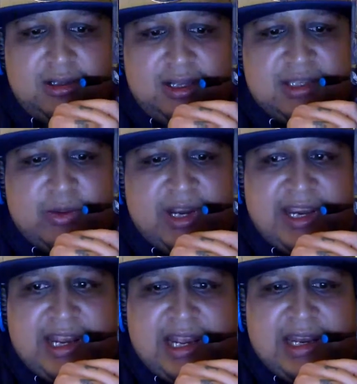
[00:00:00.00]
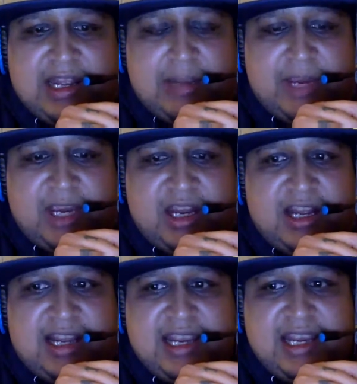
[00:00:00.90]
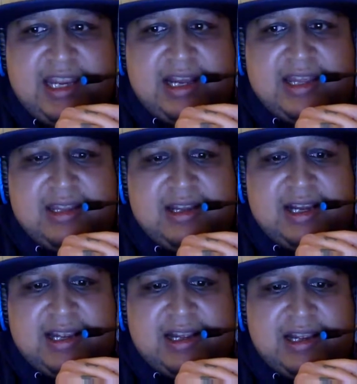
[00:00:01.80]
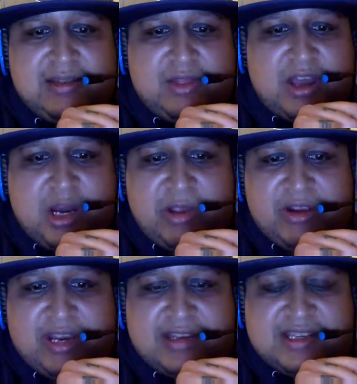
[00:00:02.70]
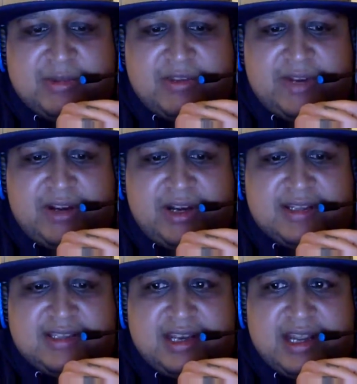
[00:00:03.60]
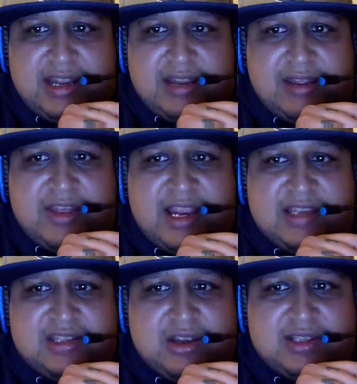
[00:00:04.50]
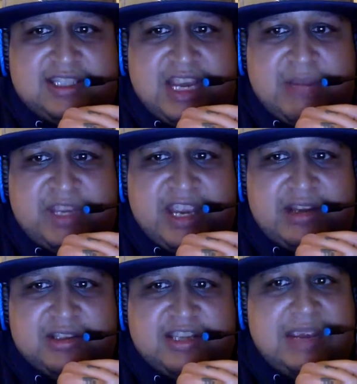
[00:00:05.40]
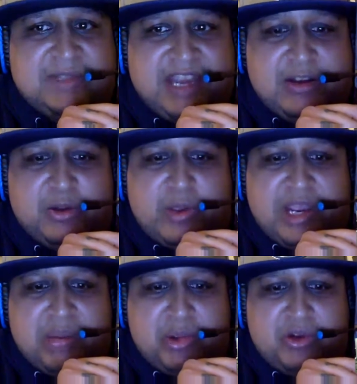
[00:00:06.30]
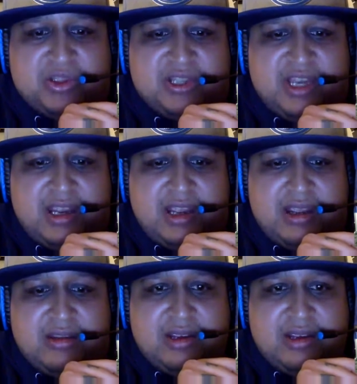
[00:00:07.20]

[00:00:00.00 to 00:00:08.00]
That's the one I got. I mean, I thought about getting some of the variants, and I think I saw Sam's Tangled Web post the